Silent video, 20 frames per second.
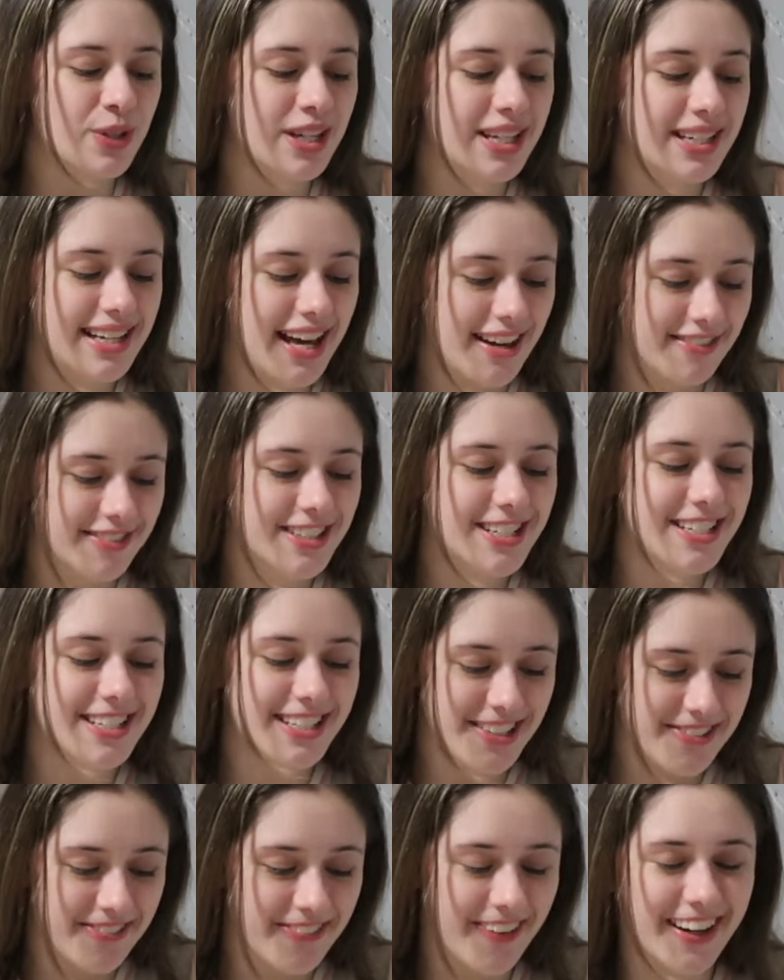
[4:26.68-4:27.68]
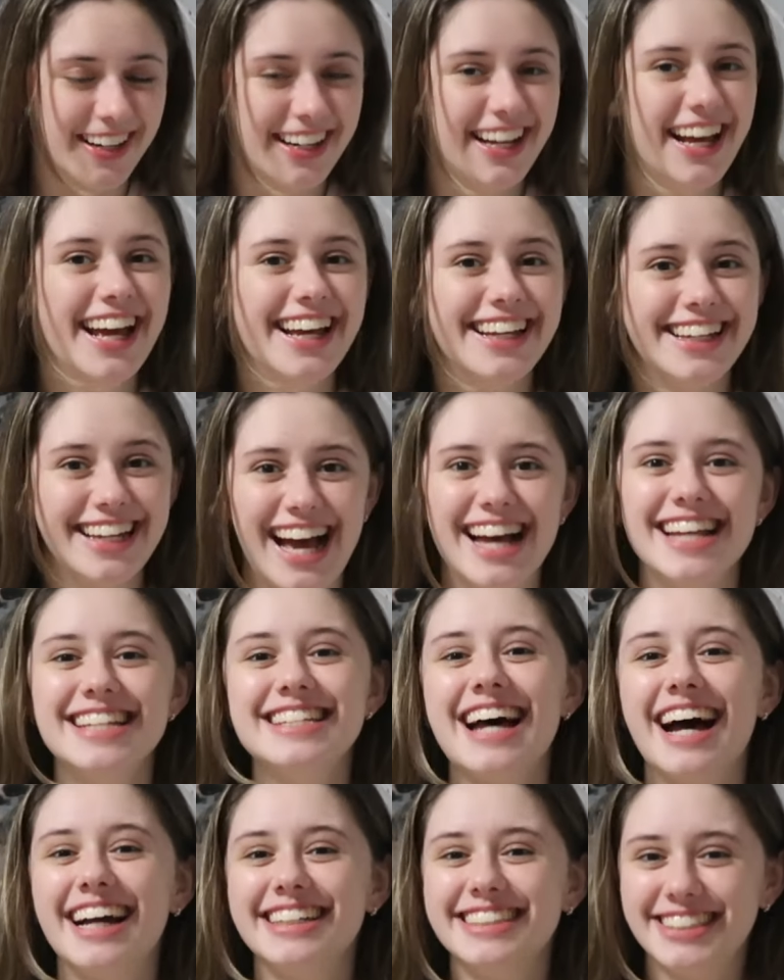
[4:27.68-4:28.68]
We never see one.
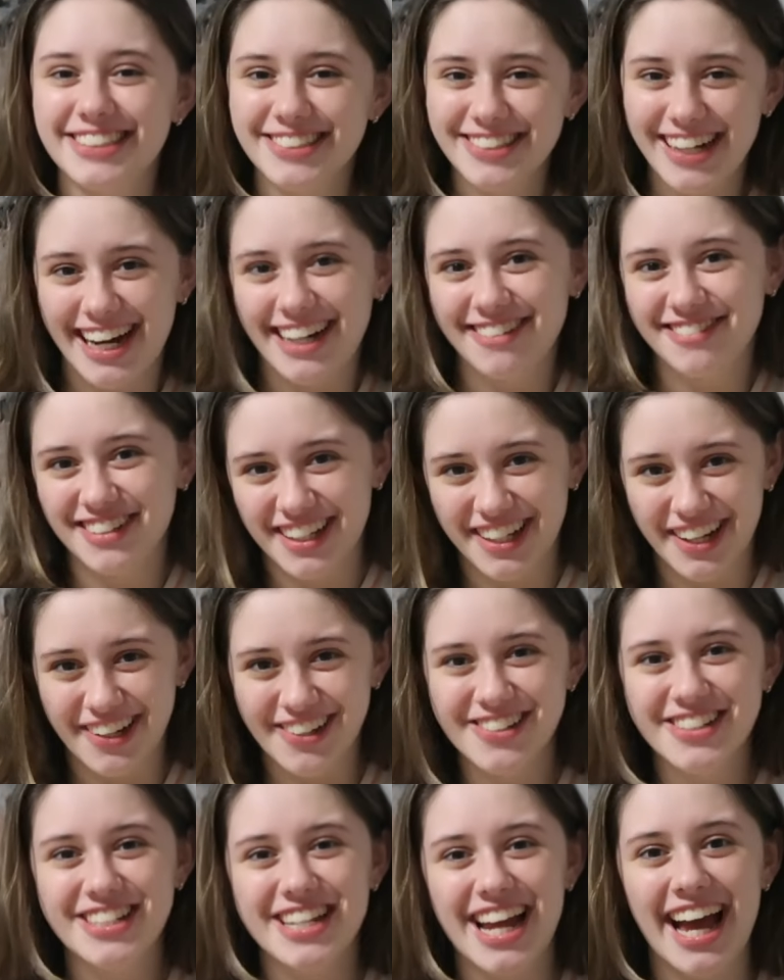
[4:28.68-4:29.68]
Yes, I do have a coach.